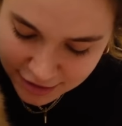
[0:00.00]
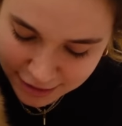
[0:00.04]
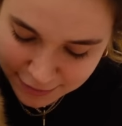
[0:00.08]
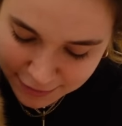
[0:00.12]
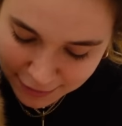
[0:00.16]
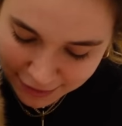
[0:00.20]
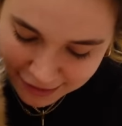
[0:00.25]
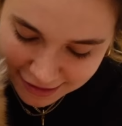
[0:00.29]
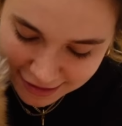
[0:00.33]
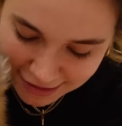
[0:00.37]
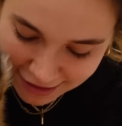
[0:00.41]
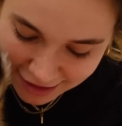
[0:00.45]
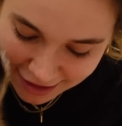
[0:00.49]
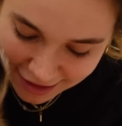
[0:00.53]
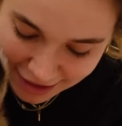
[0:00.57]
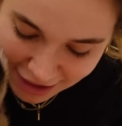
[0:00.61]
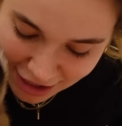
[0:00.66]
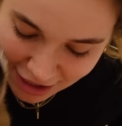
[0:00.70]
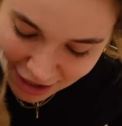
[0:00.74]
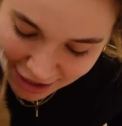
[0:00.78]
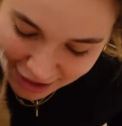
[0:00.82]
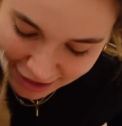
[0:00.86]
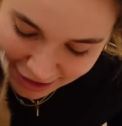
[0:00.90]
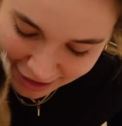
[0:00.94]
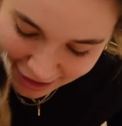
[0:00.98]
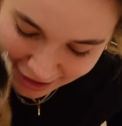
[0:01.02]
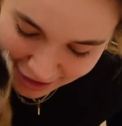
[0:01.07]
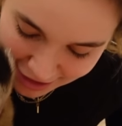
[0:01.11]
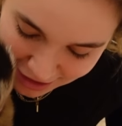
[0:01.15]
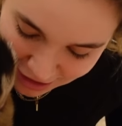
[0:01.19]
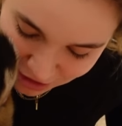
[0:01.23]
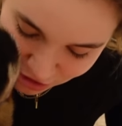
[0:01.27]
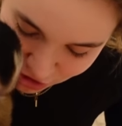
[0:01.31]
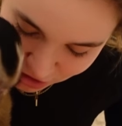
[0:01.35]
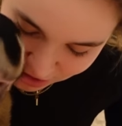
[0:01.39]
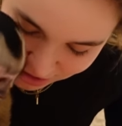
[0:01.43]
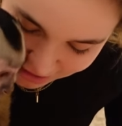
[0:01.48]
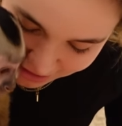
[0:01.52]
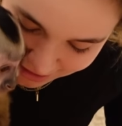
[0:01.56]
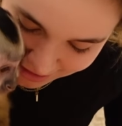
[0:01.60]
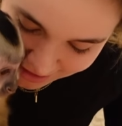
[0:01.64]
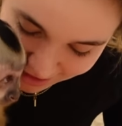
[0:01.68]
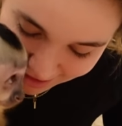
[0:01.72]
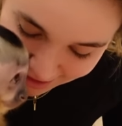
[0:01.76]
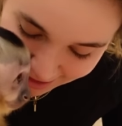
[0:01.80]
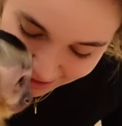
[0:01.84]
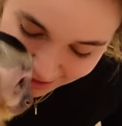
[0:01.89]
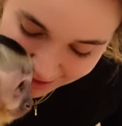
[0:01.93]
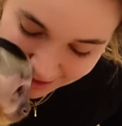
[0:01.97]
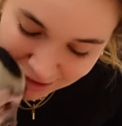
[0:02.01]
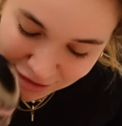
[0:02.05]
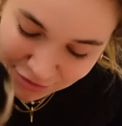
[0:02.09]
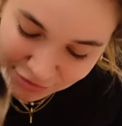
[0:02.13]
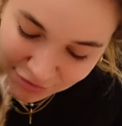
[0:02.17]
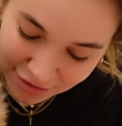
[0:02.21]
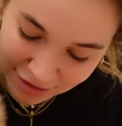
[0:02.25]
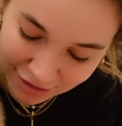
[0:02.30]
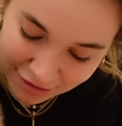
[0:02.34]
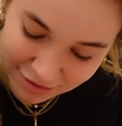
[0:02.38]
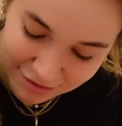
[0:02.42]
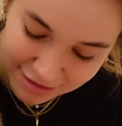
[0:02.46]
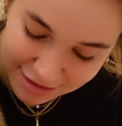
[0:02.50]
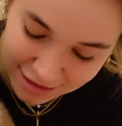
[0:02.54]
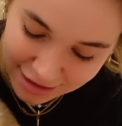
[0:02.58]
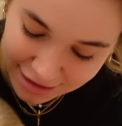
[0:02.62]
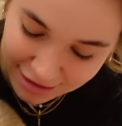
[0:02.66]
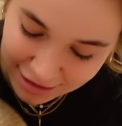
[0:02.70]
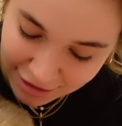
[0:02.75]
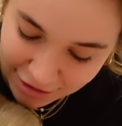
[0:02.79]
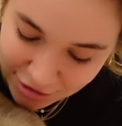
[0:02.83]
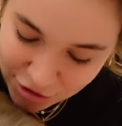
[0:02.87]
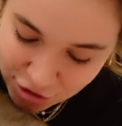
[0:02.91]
expecting it. He is just digging his fingers in there